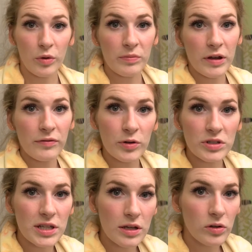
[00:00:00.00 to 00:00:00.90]
with my
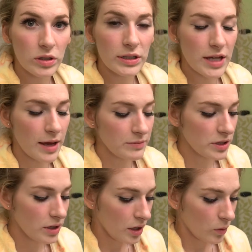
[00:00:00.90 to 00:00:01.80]
first e-girl
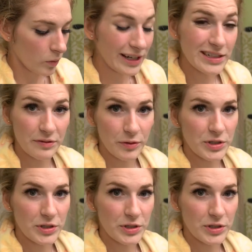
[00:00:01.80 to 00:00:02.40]
attempt when I did it for